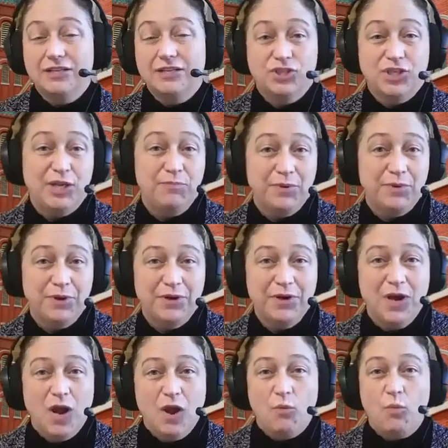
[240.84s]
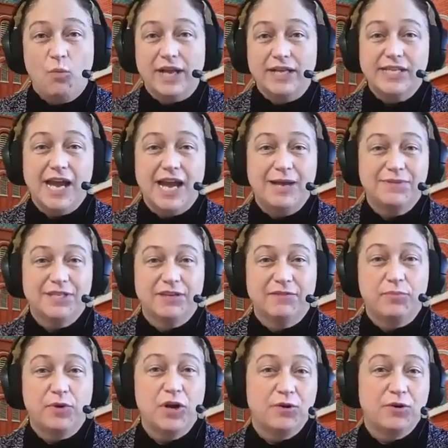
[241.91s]
cheaper, what types
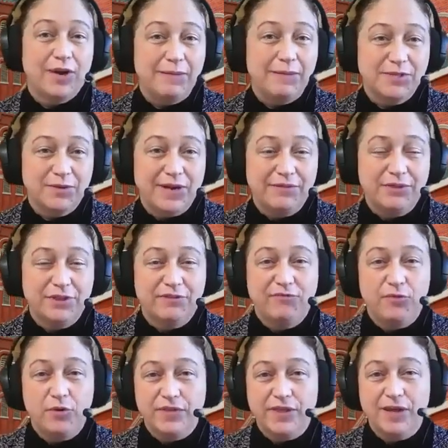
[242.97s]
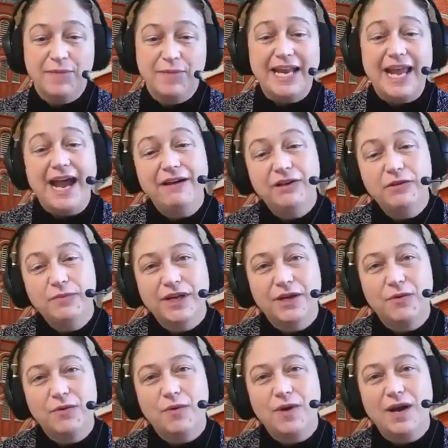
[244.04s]
of programs are out there for them, and how to
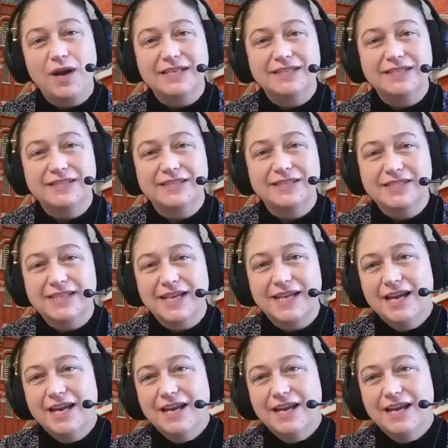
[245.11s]
request